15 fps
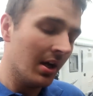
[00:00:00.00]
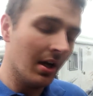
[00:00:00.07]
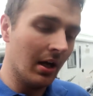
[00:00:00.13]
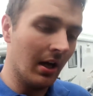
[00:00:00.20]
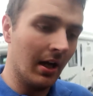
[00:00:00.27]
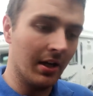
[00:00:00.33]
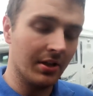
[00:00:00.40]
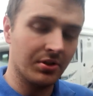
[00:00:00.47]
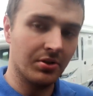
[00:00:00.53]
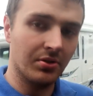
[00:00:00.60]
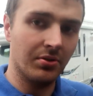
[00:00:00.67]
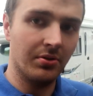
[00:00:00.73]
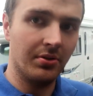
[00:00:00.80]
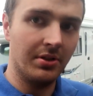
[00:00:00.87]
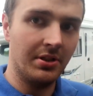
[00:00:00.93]

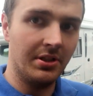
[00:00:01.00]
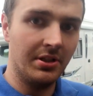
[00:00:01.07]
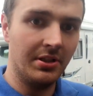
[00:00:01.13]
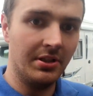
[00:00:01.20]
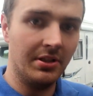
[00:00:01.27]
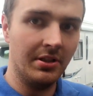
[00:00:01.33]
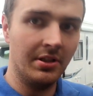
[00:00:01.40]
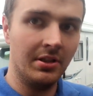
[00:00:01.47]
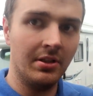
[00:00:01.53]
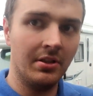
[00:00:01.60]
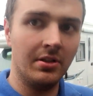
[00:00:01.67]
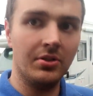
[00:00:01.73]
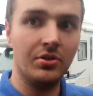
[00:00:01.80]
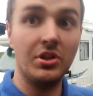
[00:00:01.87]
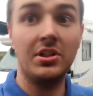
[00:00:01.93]
So the
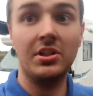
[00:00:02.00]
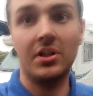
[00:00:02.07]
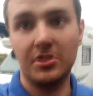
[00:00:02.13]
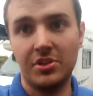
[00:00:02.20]
GTR